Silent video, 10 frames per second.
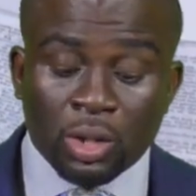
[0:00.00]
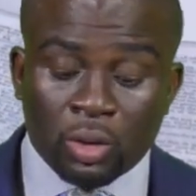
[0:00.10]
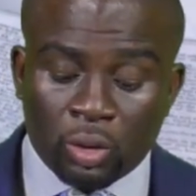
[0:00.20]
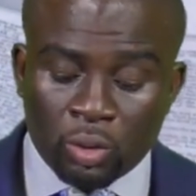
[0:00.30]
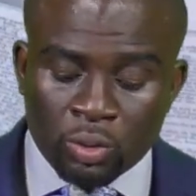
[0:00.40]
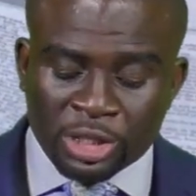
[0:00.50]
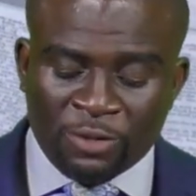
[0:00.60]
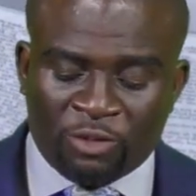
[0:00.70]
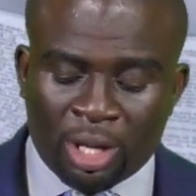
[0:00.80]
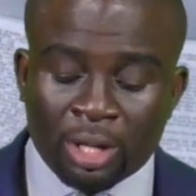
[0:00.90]

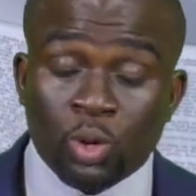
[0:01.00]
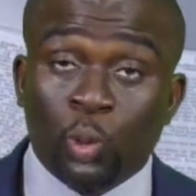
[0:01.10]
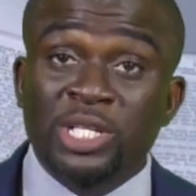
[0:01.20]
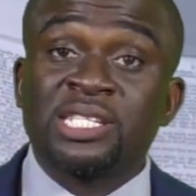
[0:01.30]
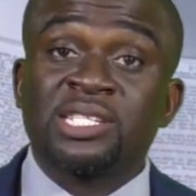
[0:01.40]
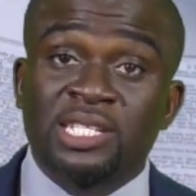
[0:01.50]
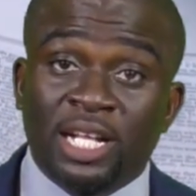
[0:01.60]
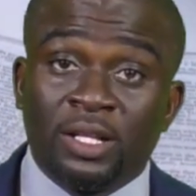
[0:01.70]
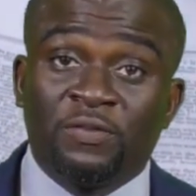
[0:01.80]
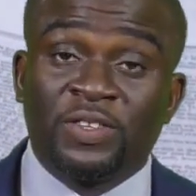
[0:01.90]
Lucifer was
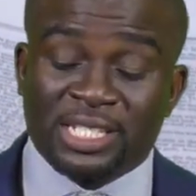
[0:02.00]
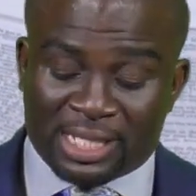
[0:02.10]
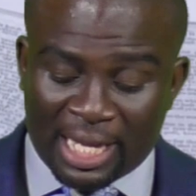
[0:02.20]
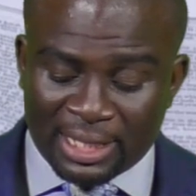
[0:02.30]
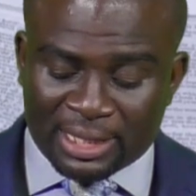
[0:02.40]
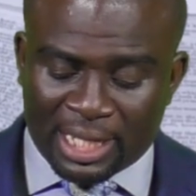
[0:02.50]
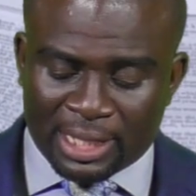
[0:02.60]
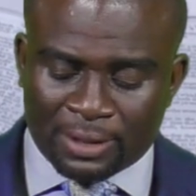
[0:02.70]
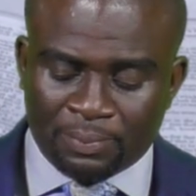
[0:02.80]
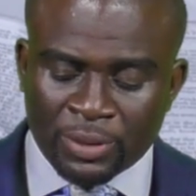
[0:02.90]
self
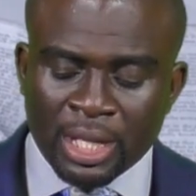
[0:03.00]
centered.